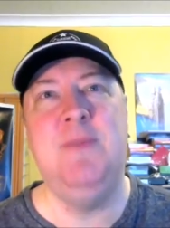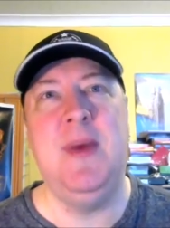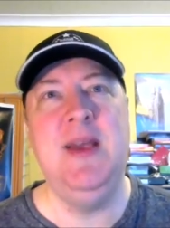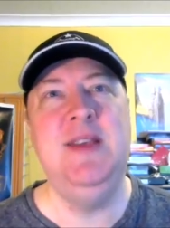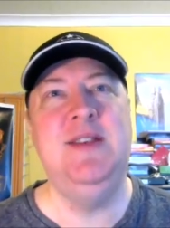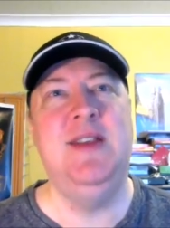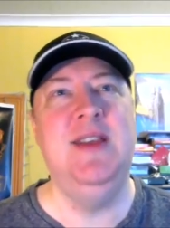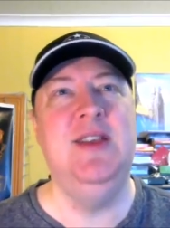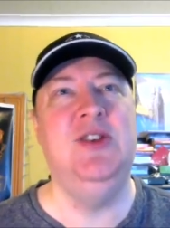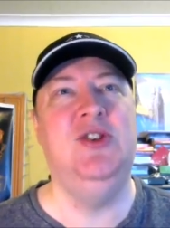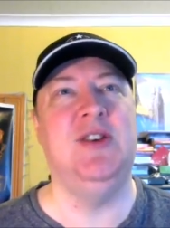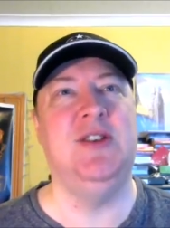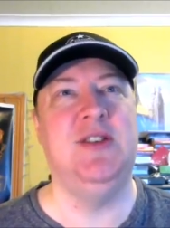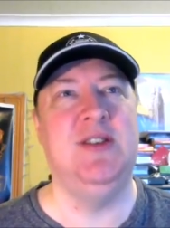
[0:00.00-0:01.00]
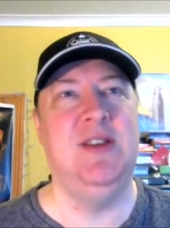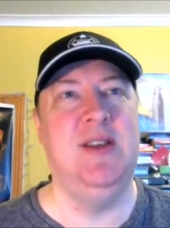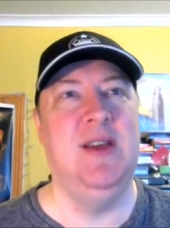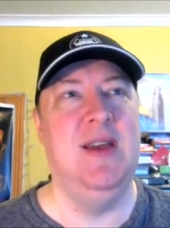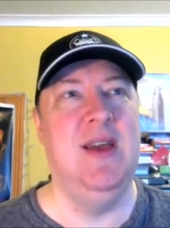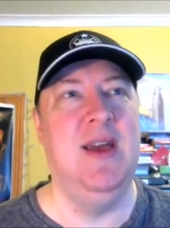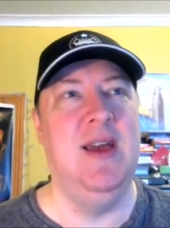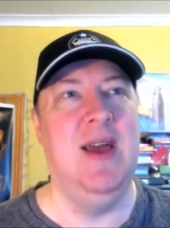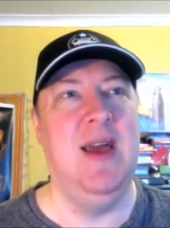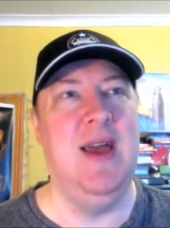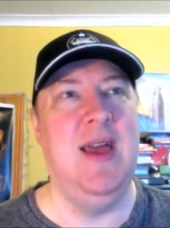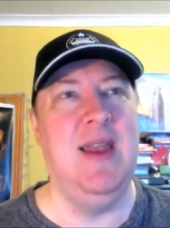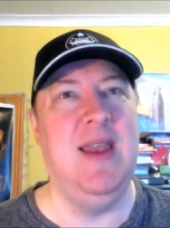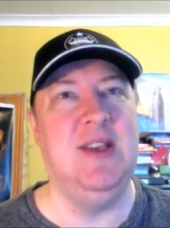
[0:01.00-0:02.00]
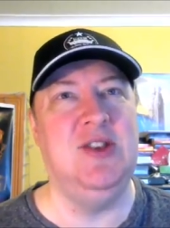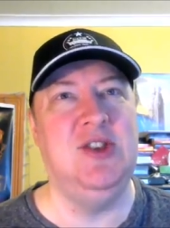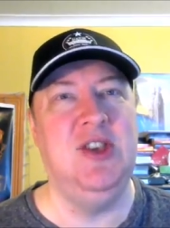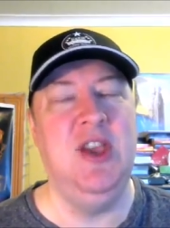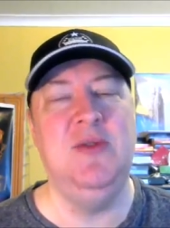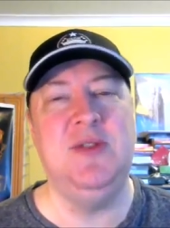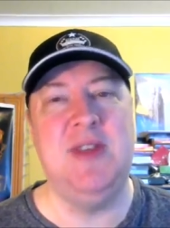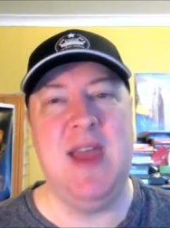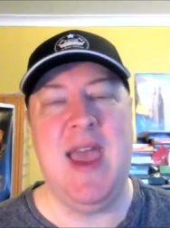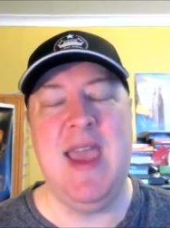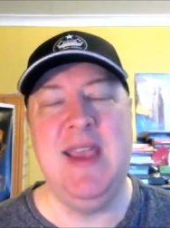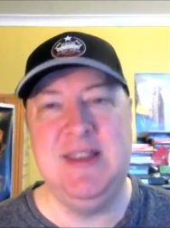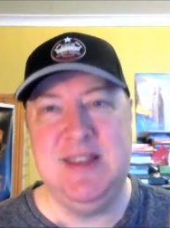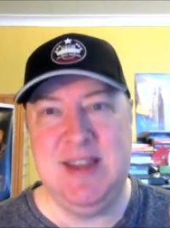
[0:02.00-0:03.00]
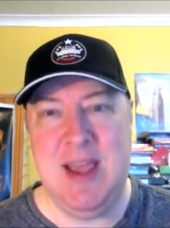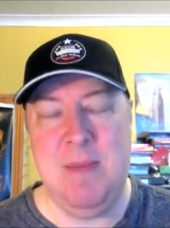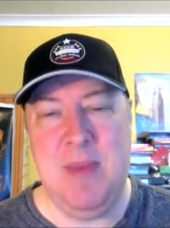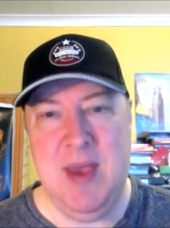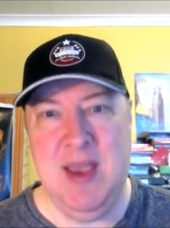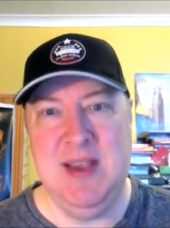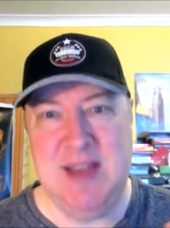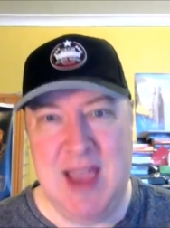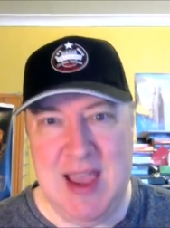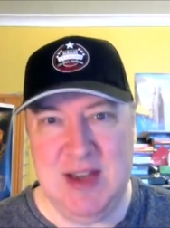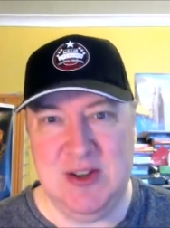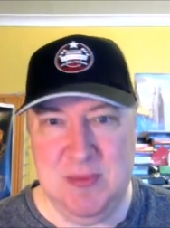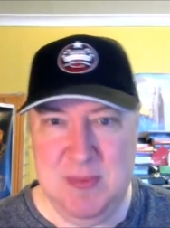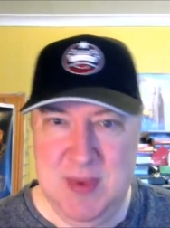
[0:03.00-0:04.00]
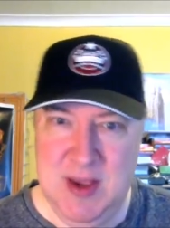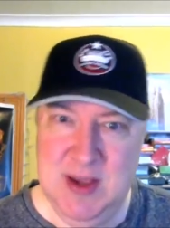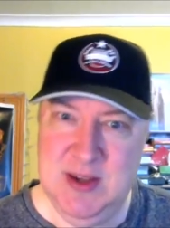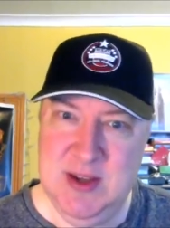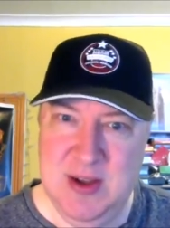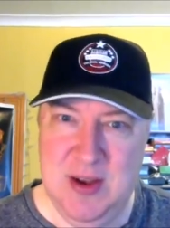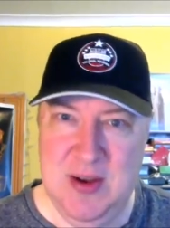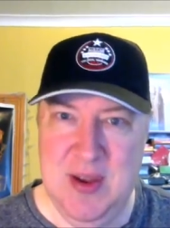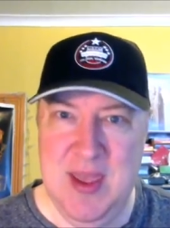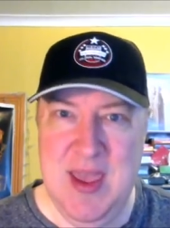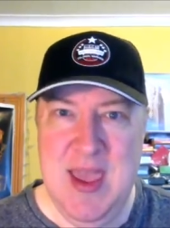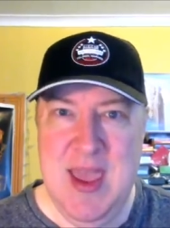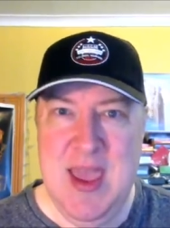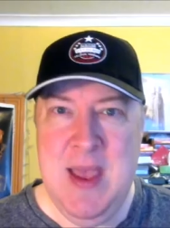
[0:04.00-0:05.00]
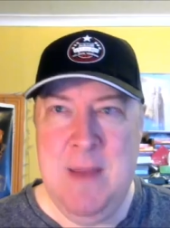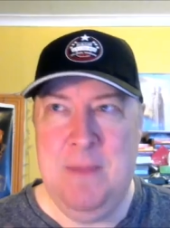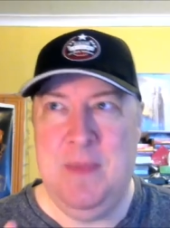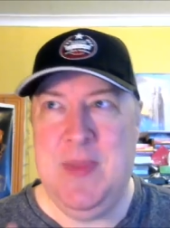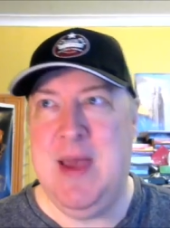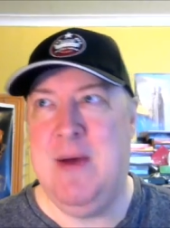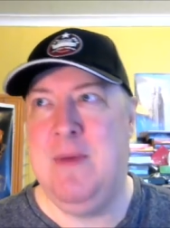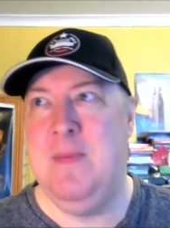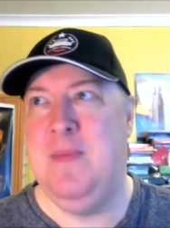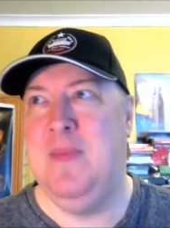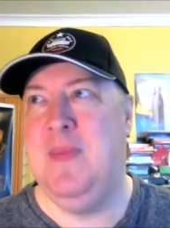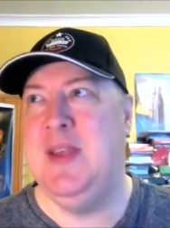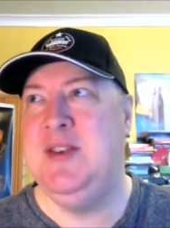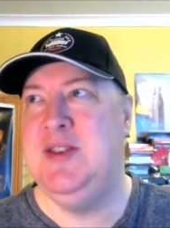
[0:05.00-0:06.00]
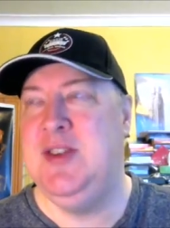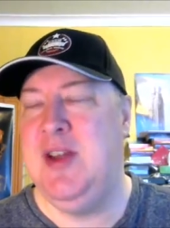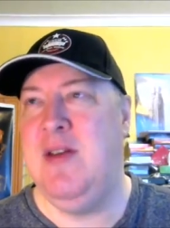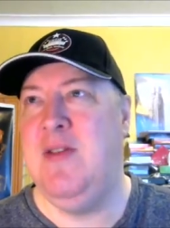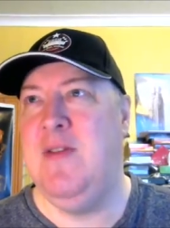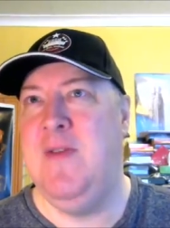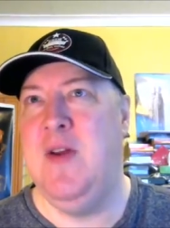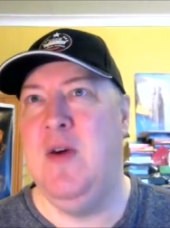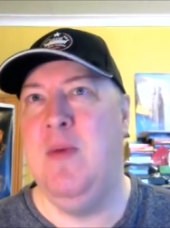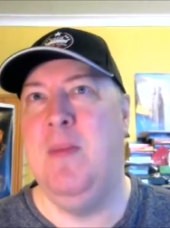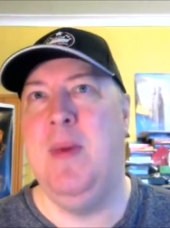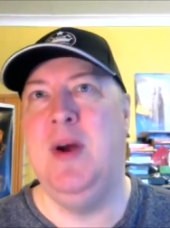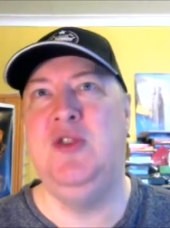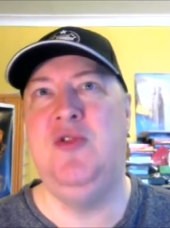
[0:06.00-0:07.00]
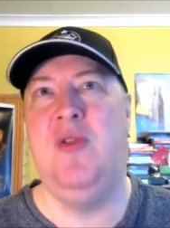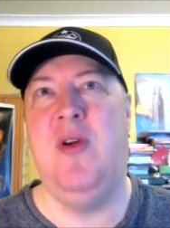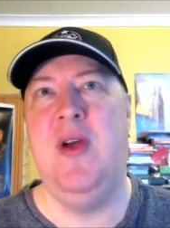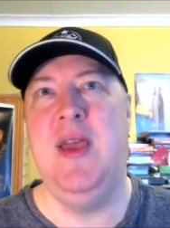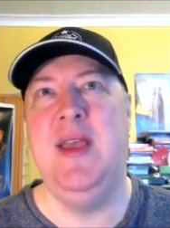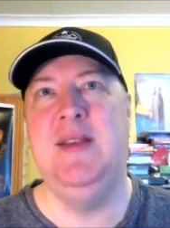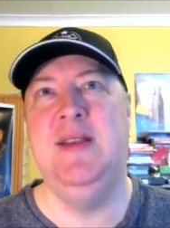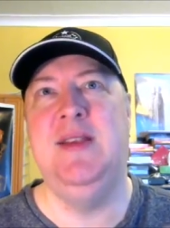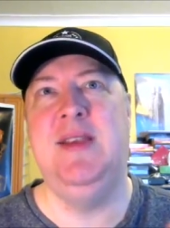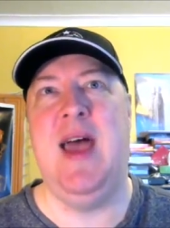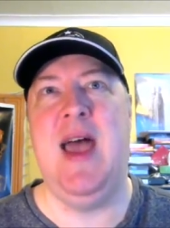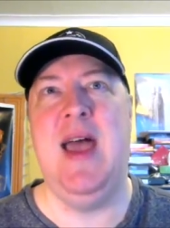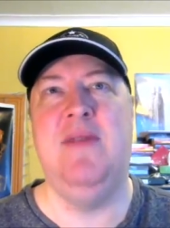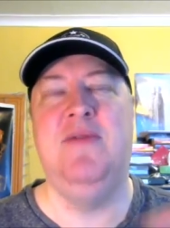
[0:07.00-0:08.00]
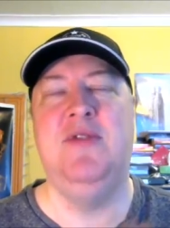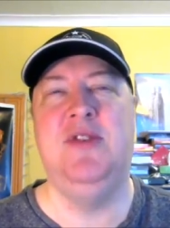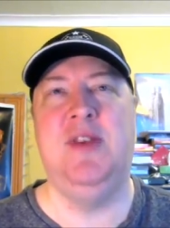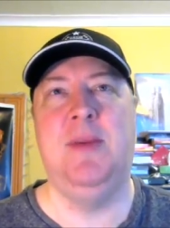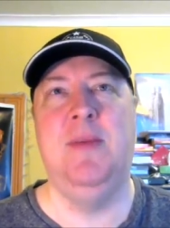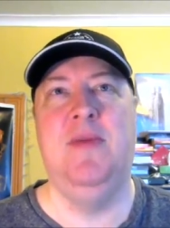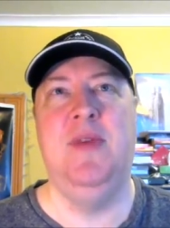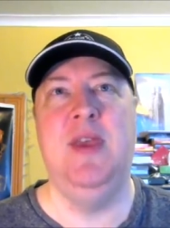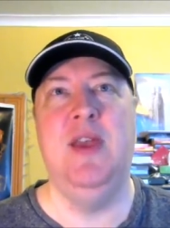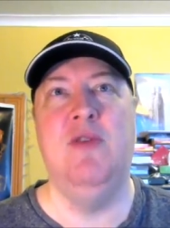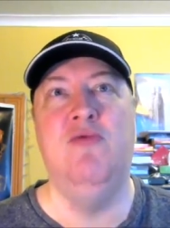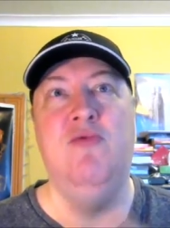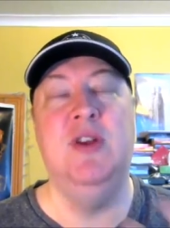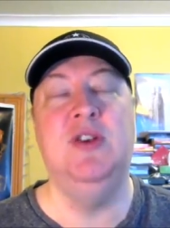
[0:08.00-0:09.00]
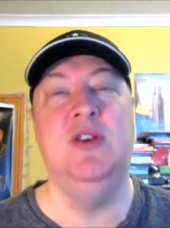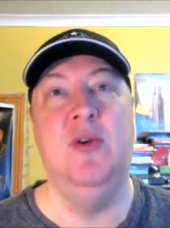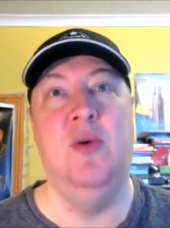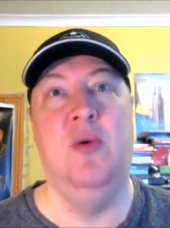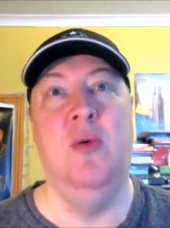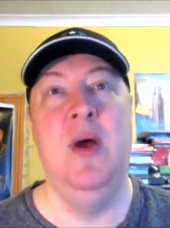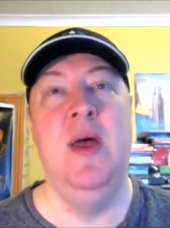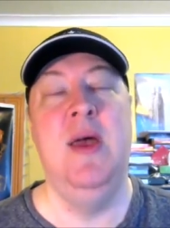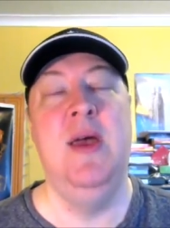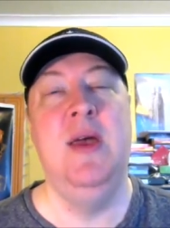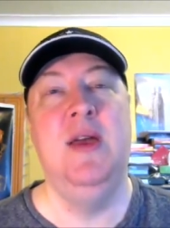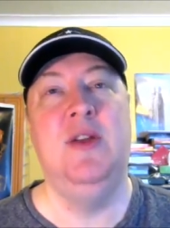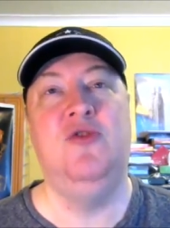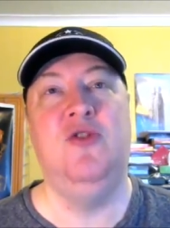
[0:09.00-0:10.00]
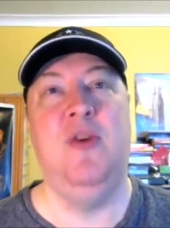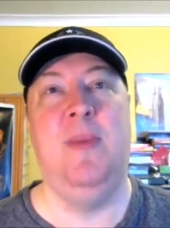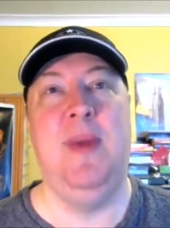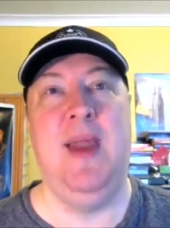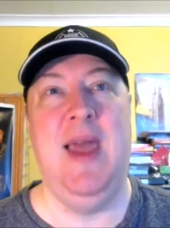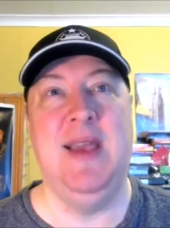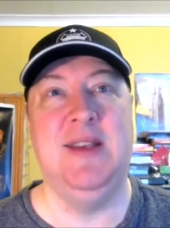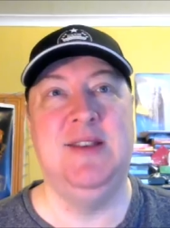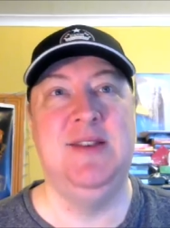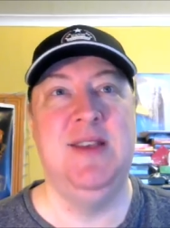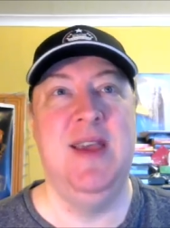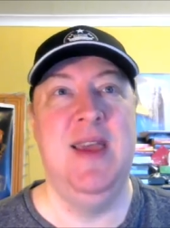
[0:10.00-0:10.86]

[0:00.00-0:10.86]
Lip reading: basically just an excuse to hang set piece action pieces on. Now, they start the film by trying to have some of the original XXX,